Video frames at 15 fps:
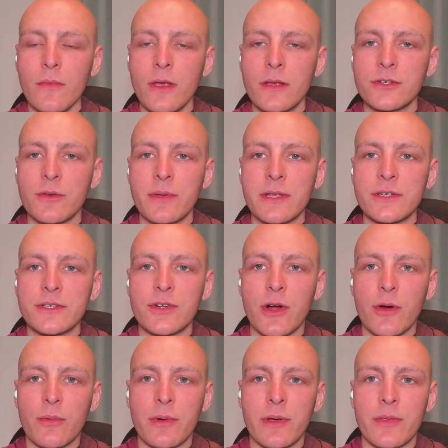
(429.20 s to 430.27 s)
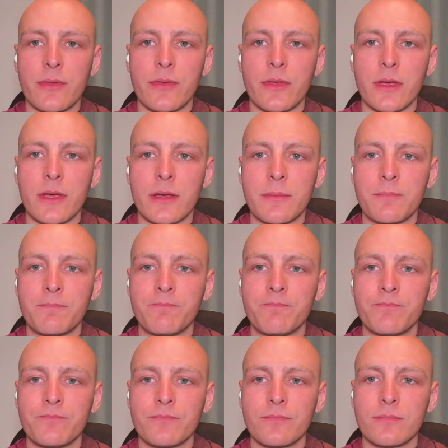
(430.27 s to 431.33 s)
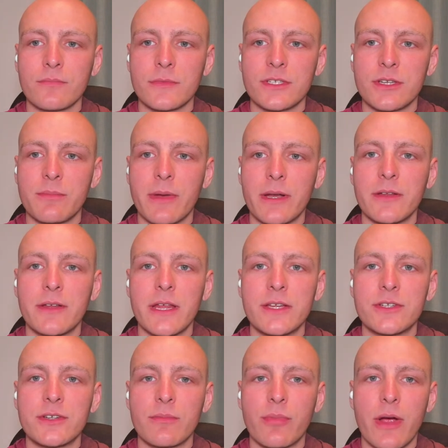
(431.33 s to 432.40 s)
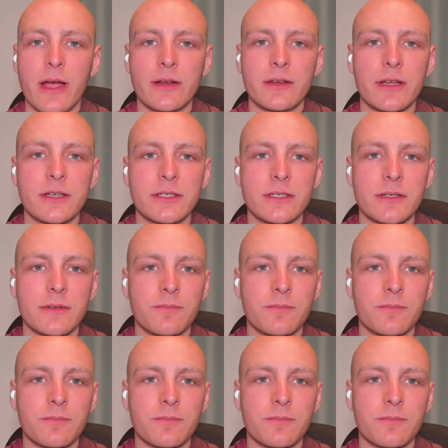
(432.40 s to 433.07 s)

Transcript: So we can start with some meditation practice.